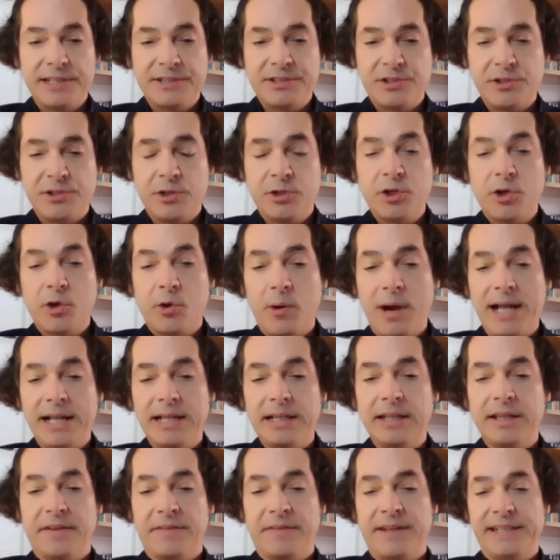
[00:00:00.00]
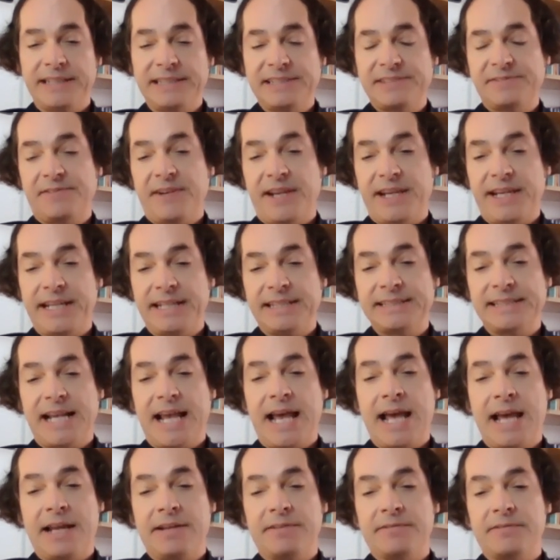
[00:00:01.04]
to quell these fears
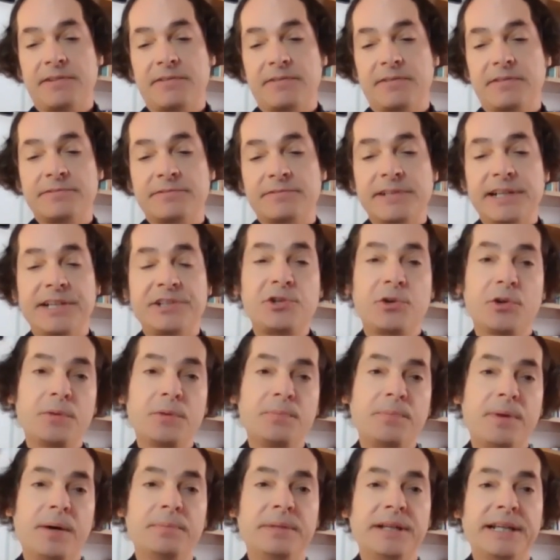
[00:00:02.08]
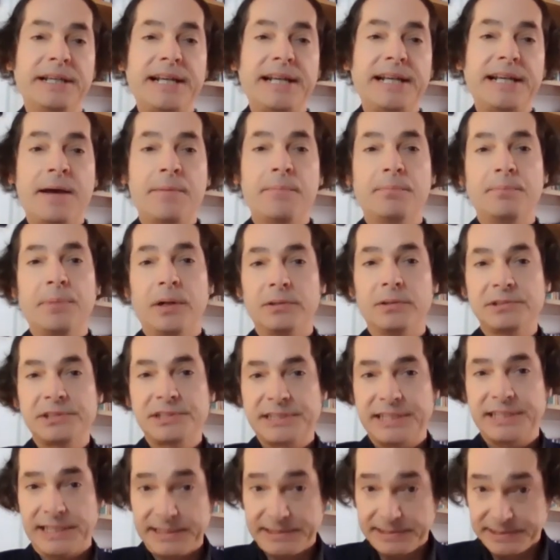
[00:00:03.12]
and reassure the public and
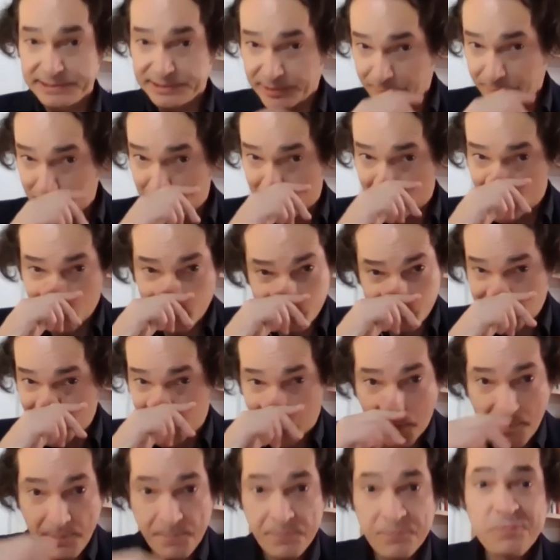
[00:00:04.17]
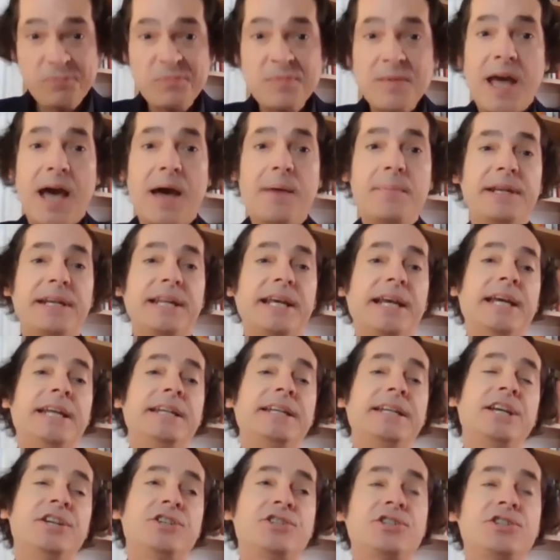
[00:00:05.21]
bolster support. I mean,
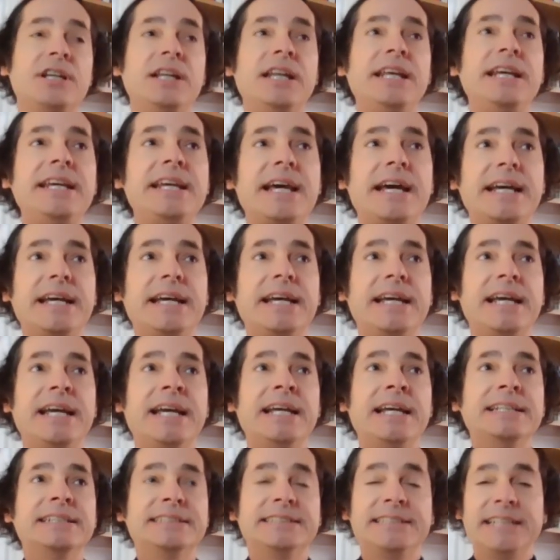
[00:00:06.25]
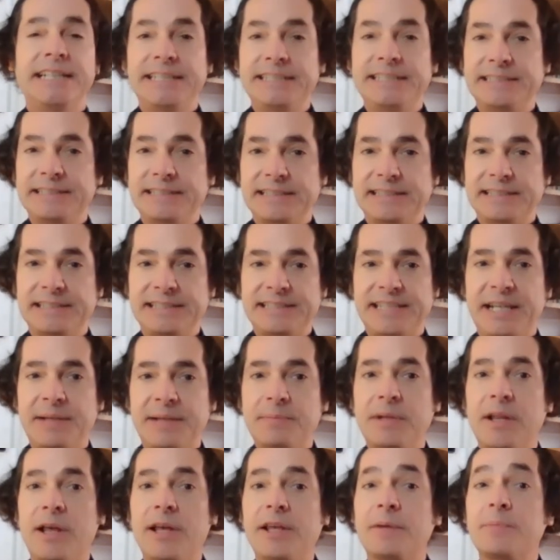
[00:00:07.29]
initially, it did
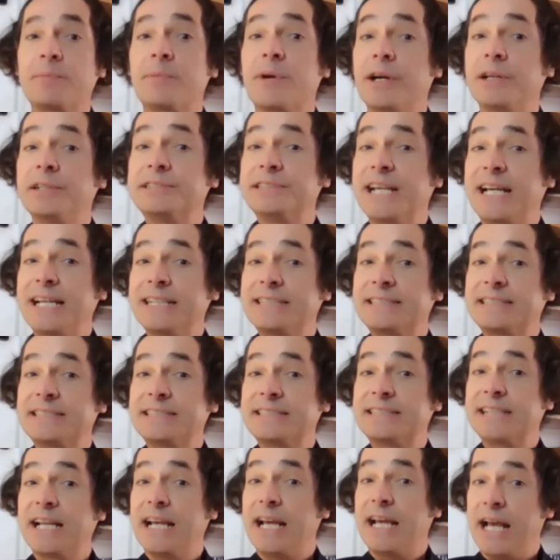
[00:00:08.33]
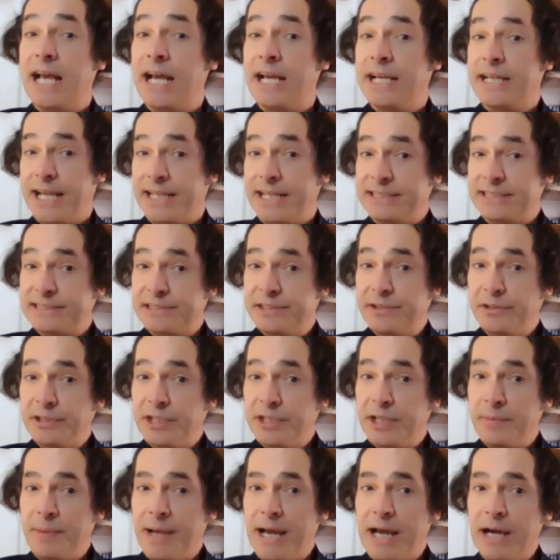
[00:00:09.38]
seem like protests against
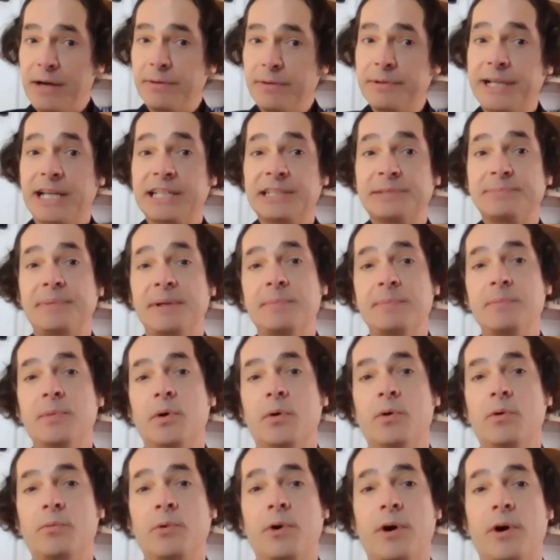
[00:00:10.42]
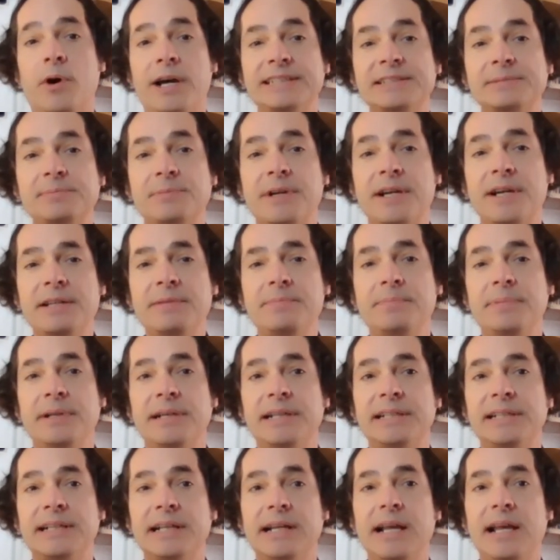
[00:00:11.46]
nuclear power were going to be more widespread, but